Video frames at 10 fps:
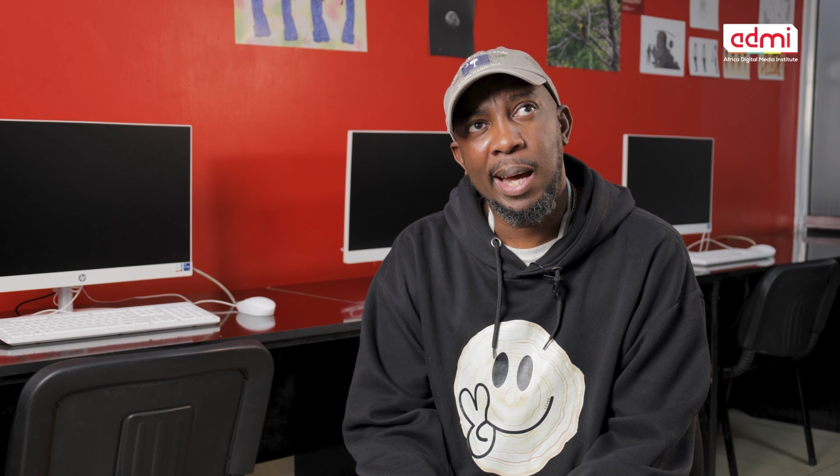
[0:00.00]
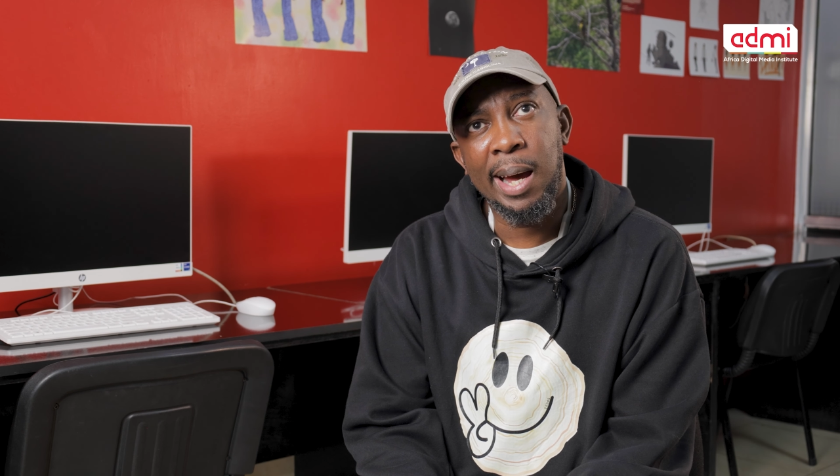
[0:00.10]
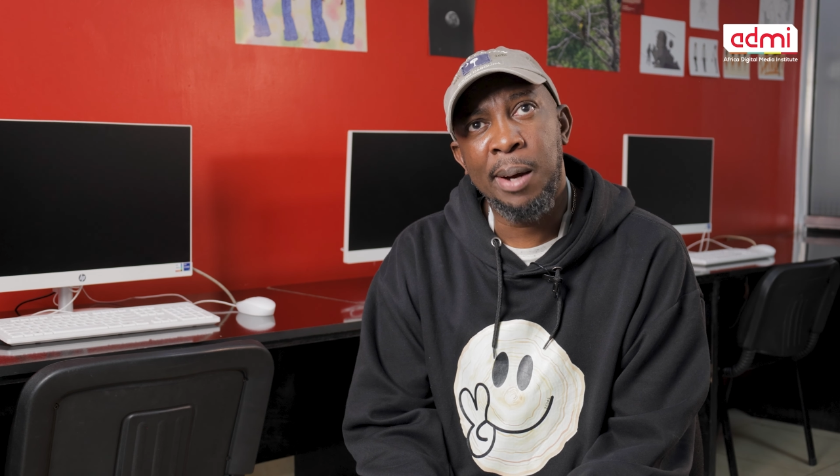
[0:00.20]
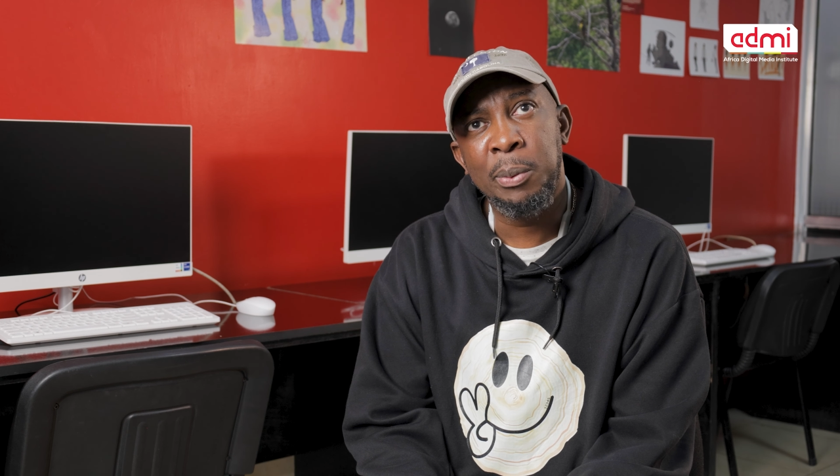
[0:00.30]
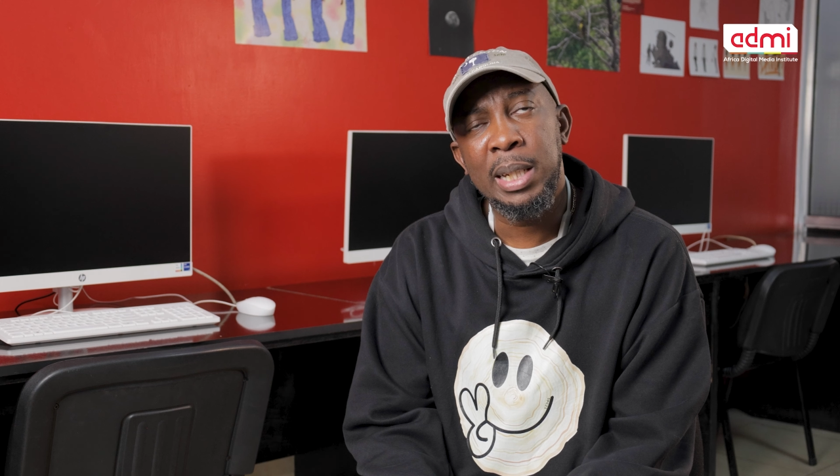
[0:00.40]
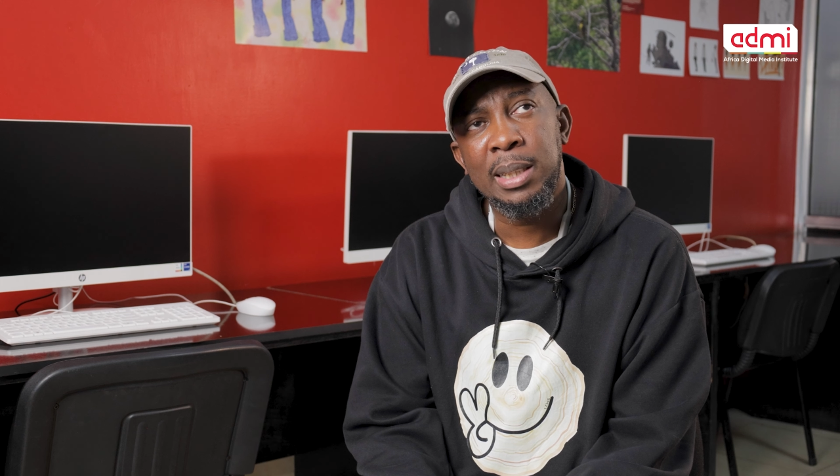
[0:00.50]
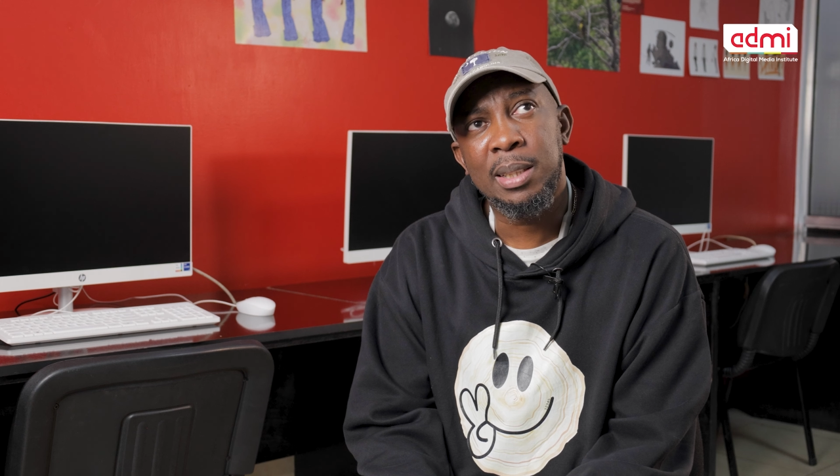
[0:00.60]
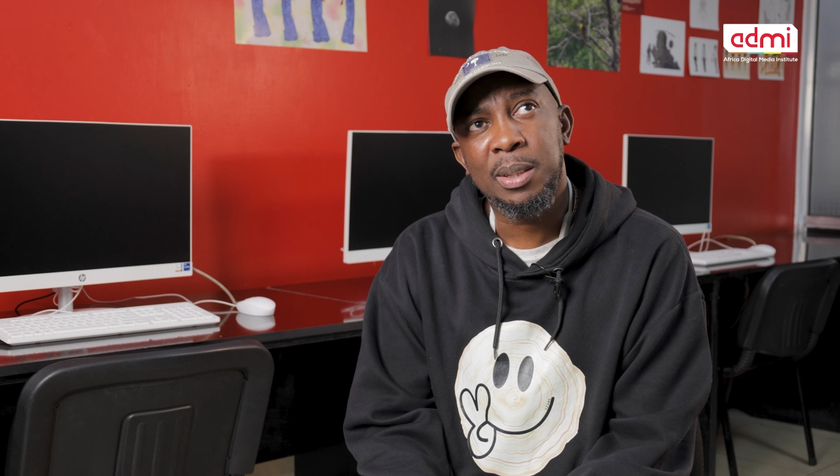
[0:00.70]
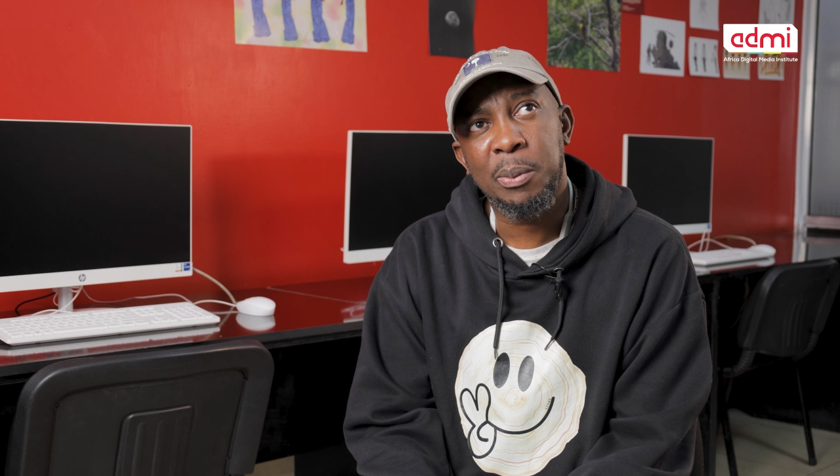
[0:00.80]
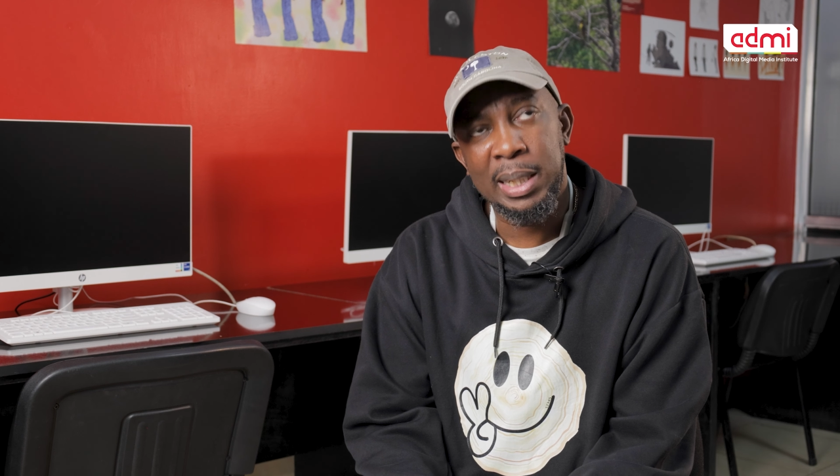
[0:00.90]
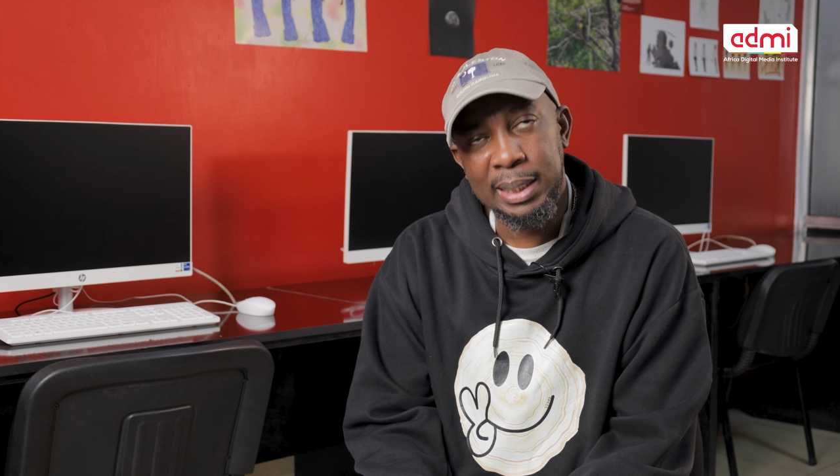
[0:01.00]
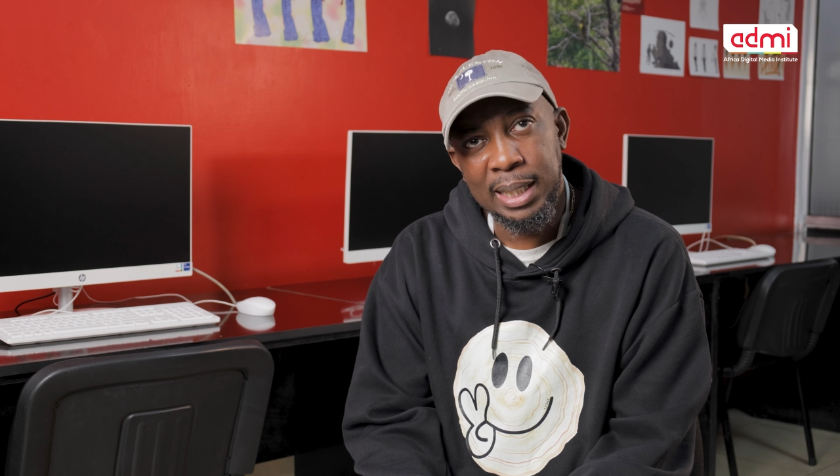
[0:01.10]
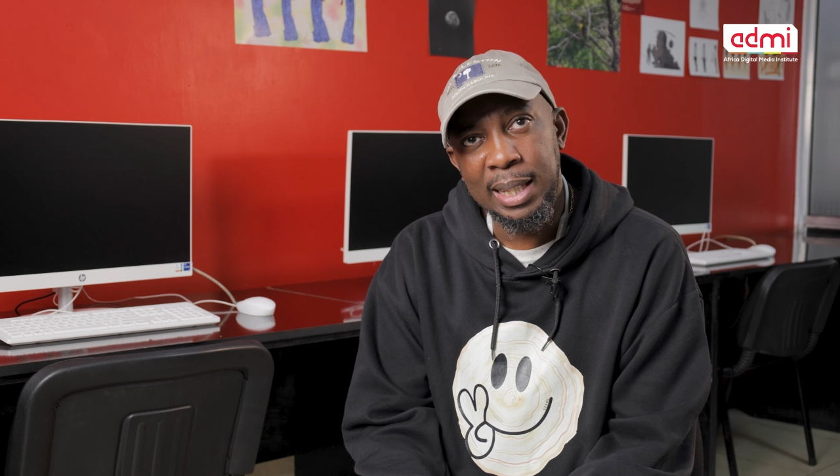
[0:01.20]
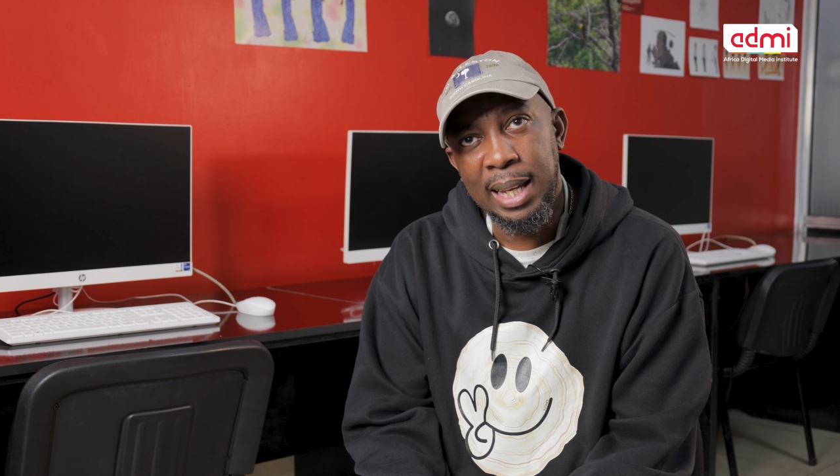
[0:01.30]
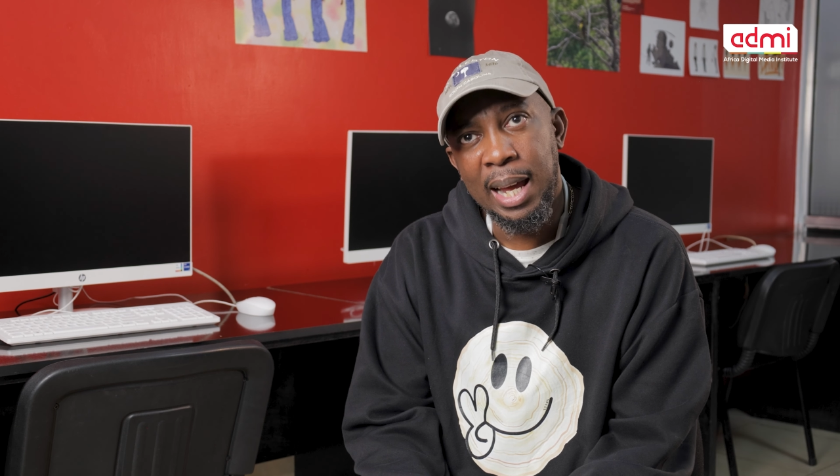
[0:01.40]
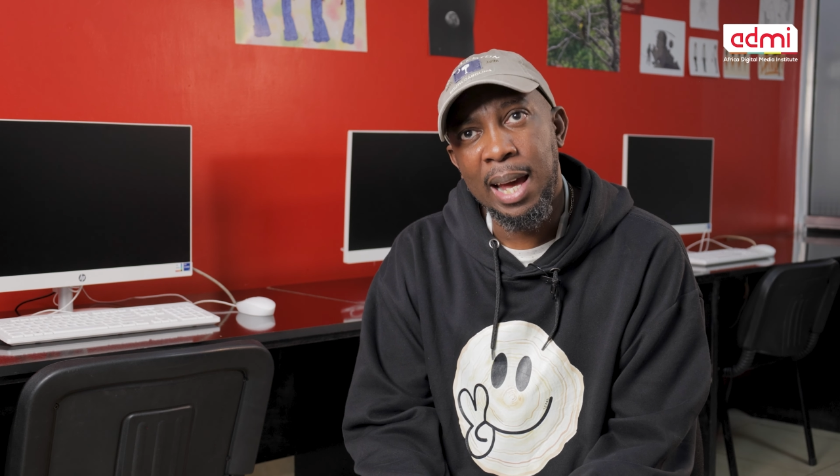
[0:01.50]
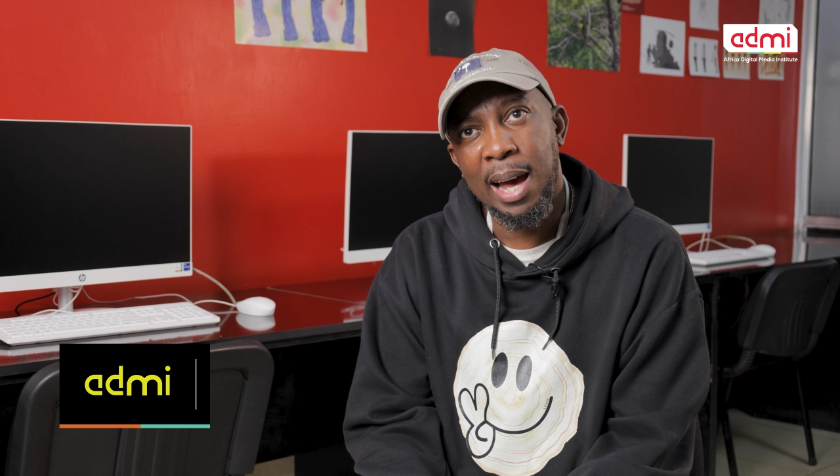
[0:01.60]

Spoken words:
I wouldn't quite say that I